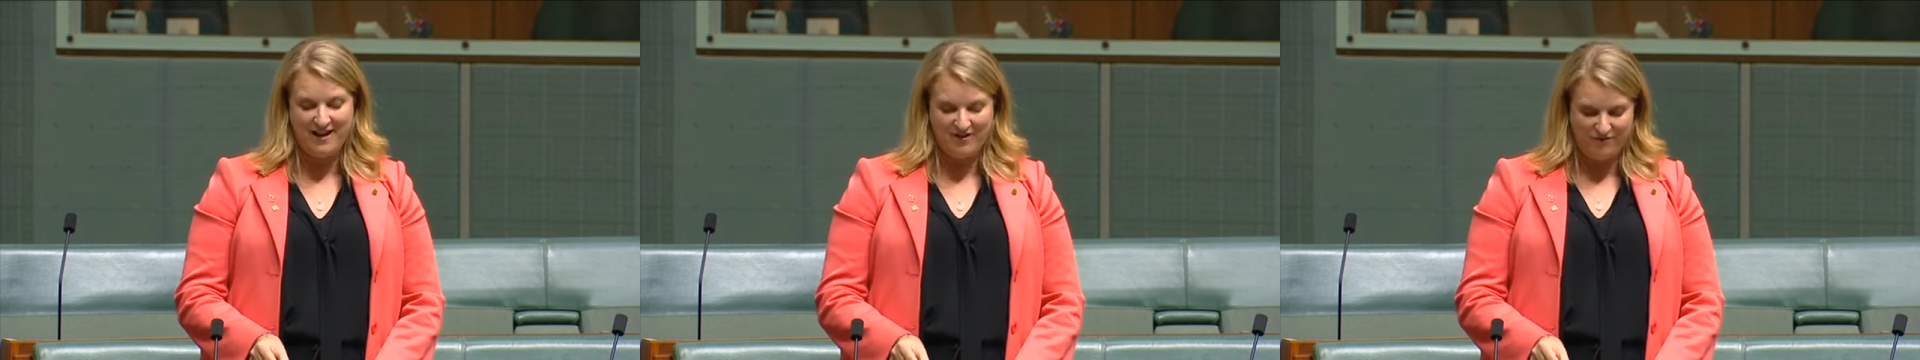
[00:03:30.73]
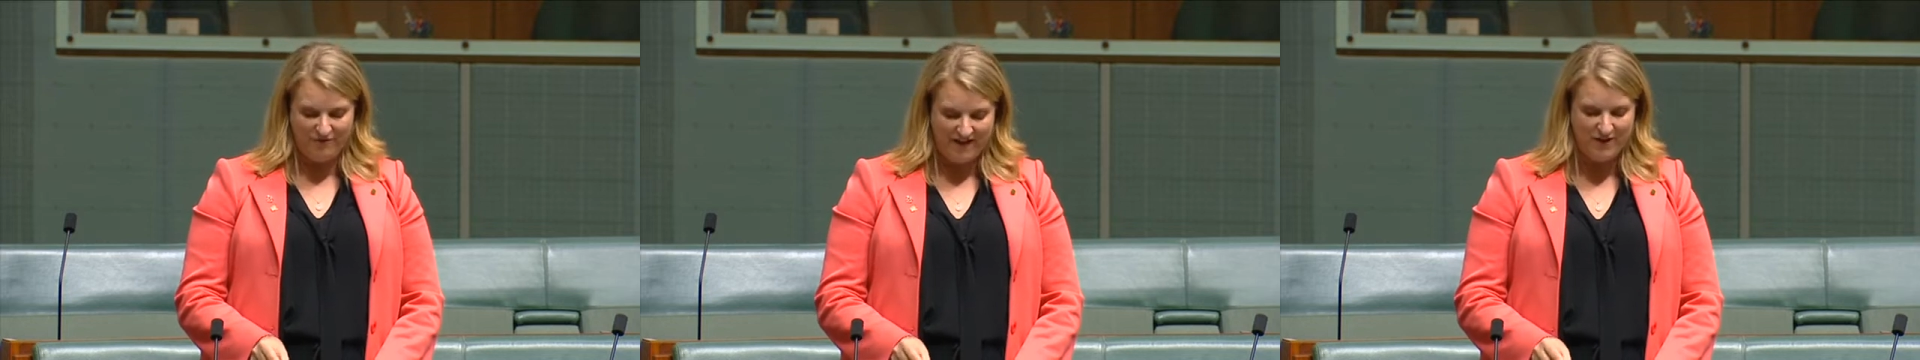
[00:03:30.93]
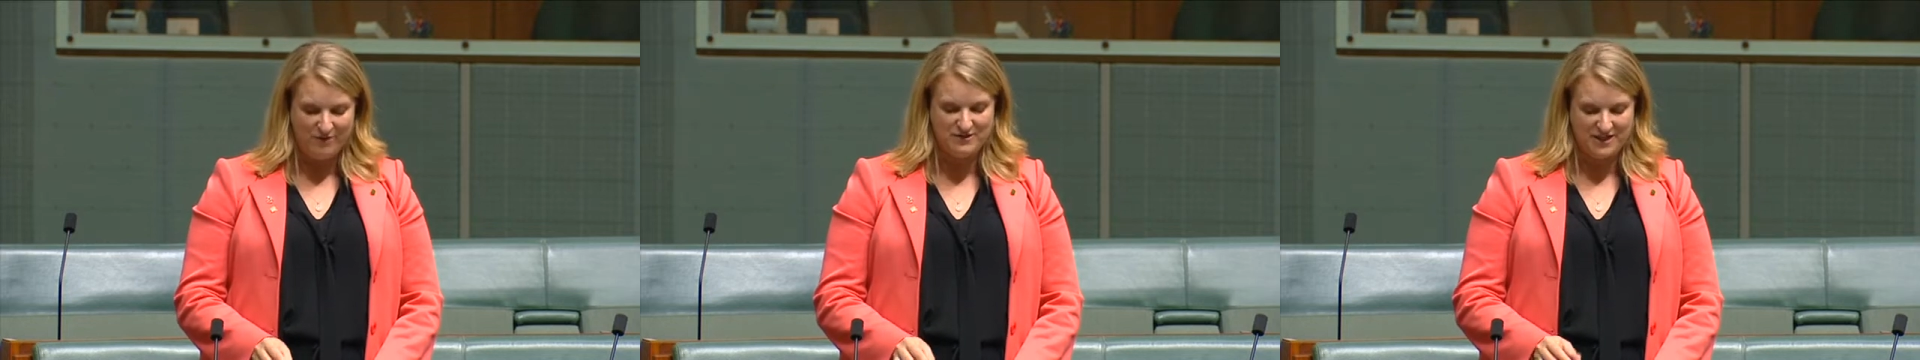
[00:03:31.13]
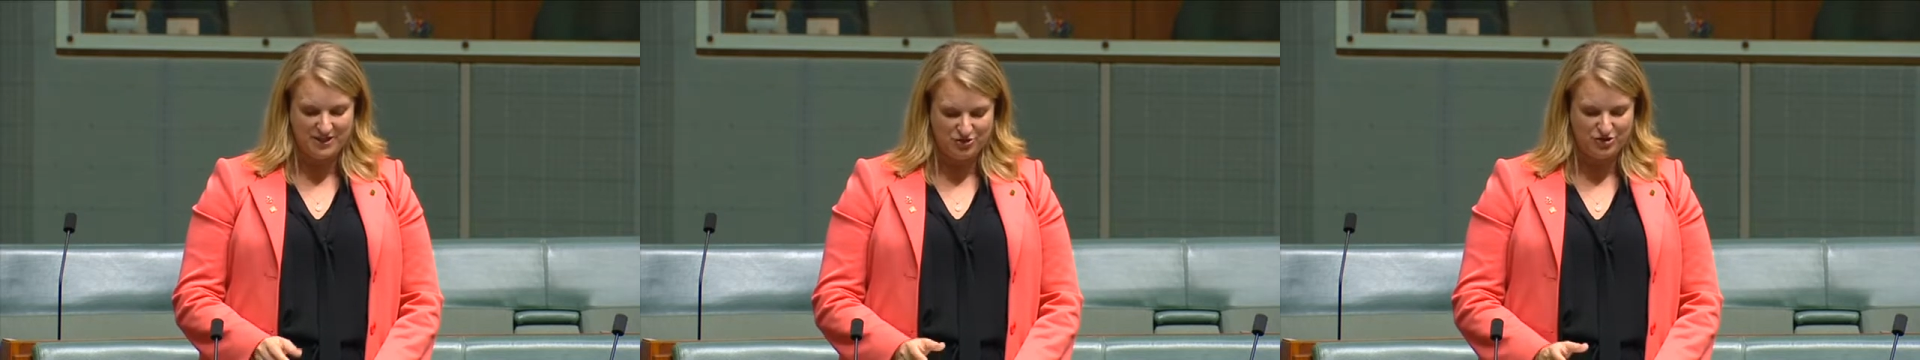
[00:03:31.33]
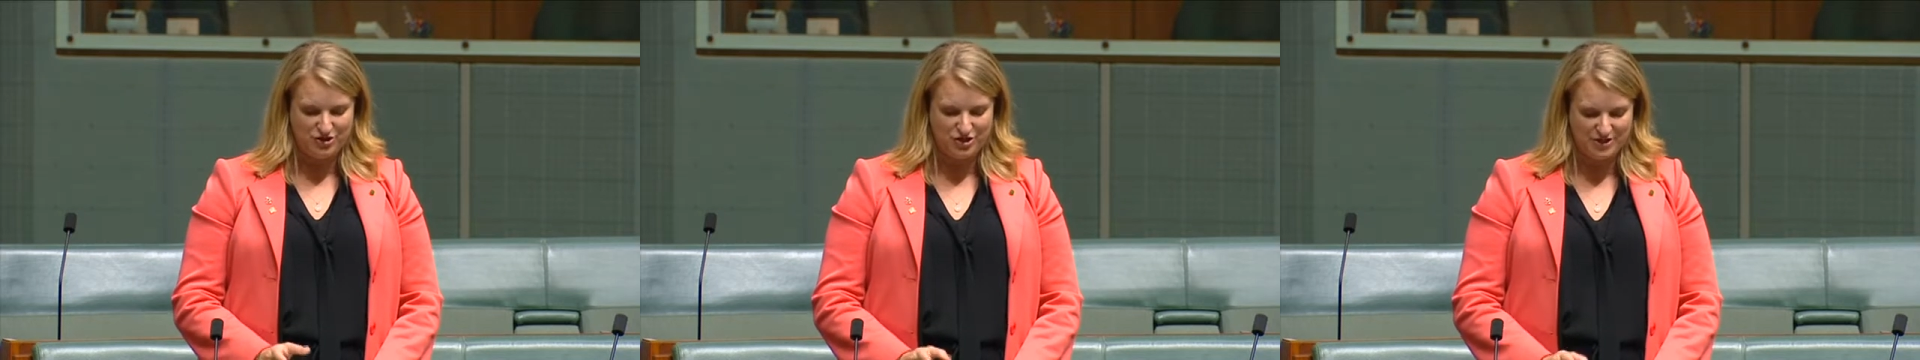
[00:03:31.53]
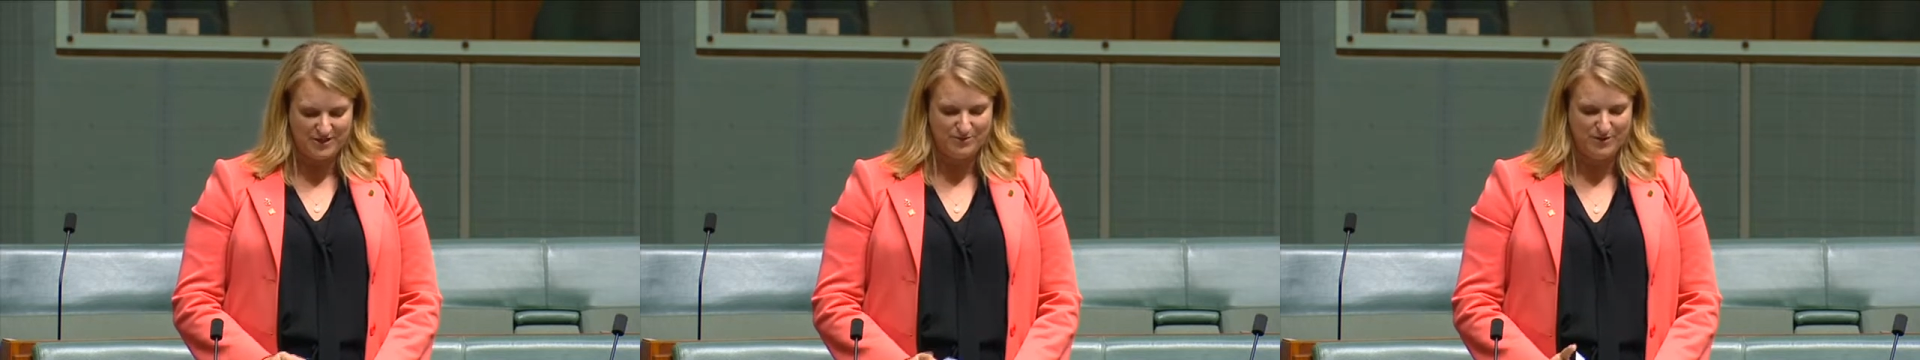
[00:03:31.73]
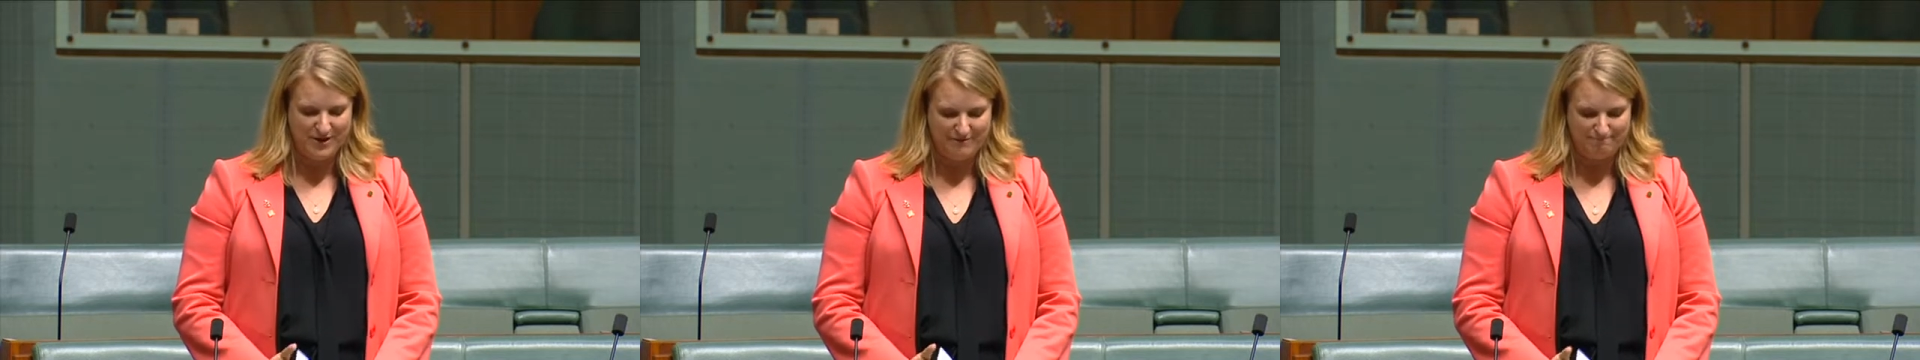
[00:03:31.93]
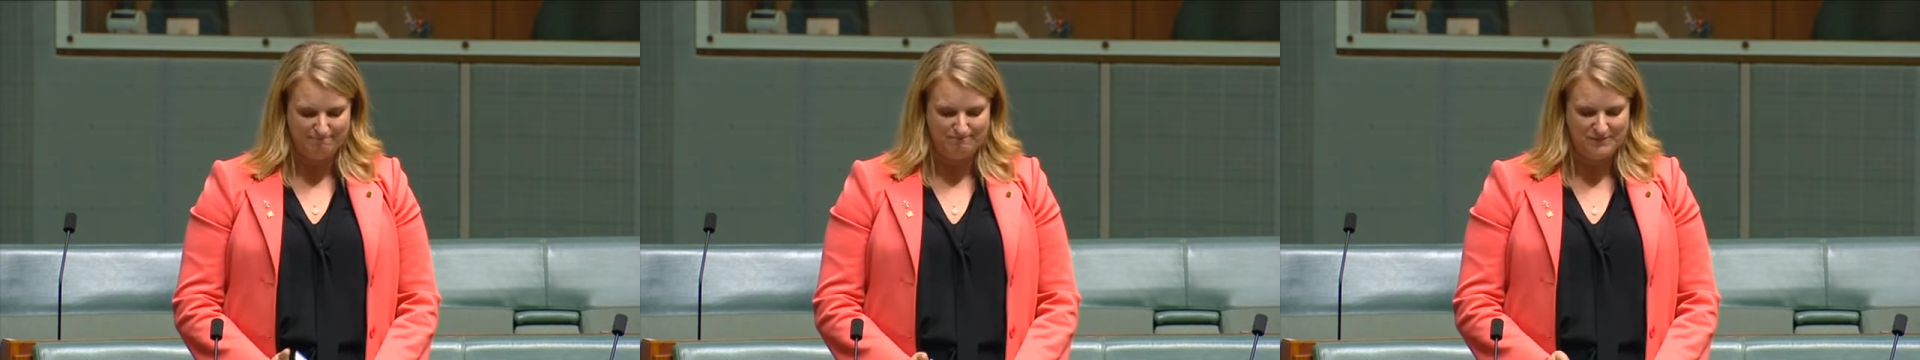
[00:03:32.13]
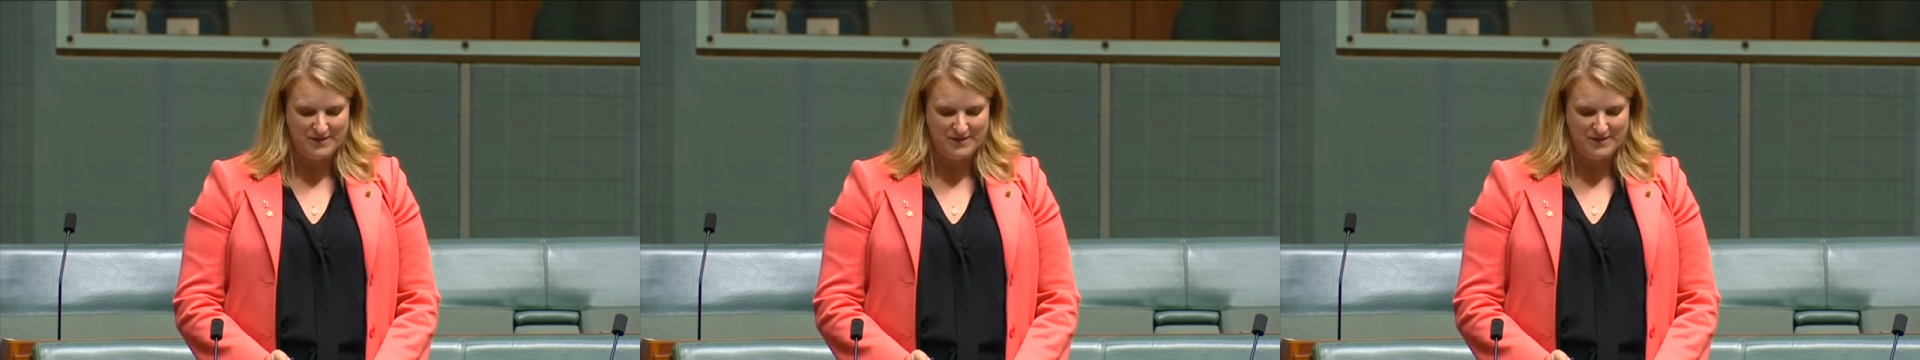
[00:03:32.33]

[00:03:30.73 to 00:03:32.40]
and failed to introduce one.